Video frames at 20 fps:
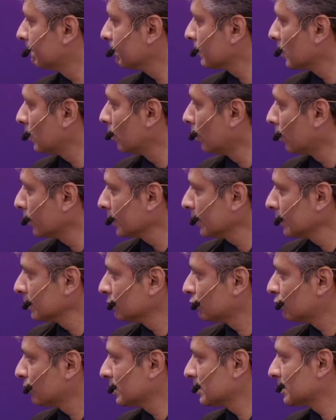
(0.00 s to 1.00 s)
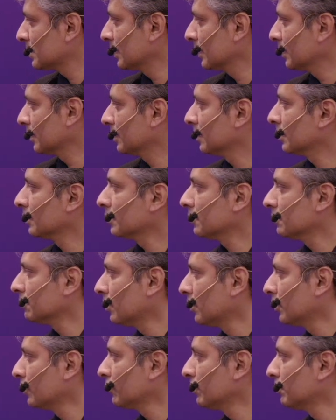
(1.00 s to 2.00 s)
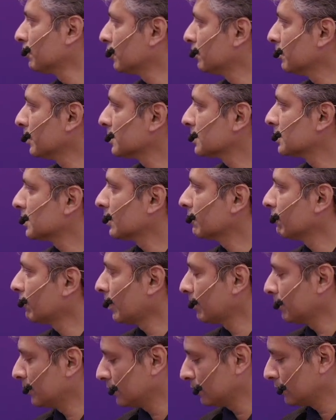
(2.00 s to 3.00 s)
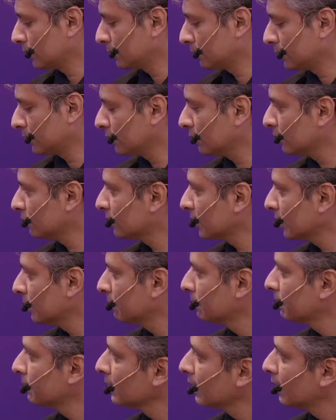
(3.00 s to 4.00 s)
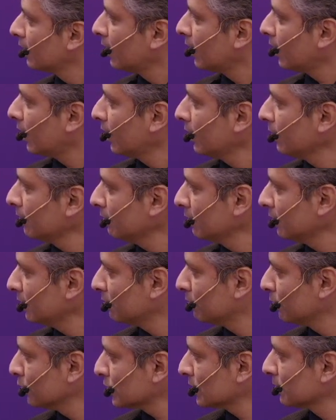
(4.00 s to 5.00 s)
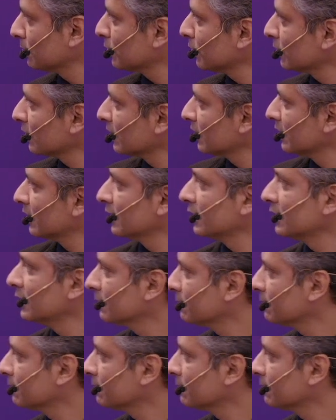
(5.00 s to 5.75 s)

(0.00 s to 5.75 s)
Logging, tracing, a lot of improvements that have happened over a period of time. And most importantly,